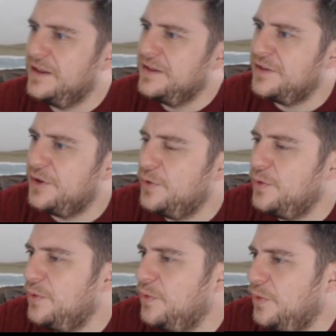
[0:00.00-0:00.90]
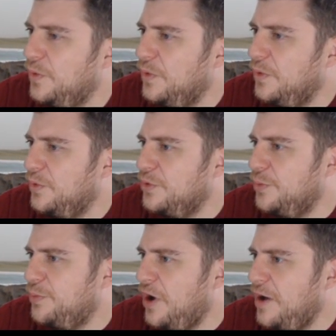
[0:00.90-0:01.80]
So the
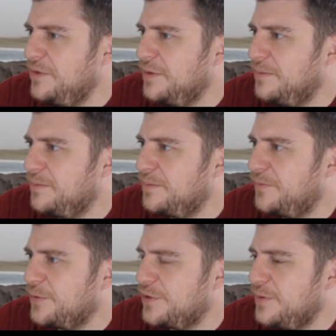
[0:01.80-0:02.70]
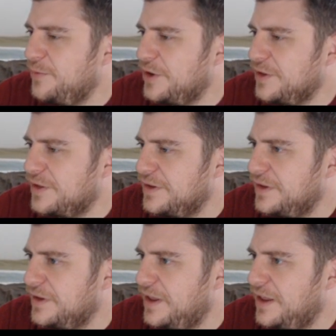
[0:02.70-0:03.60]
problem, for some
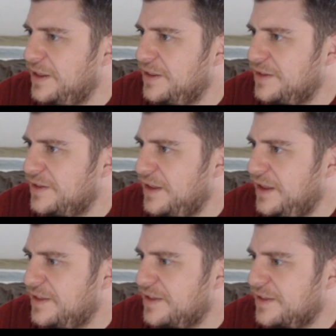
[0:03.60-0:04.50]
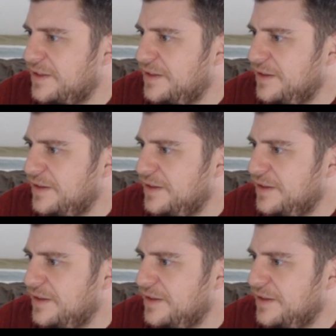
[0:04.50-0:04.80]
reason, is it's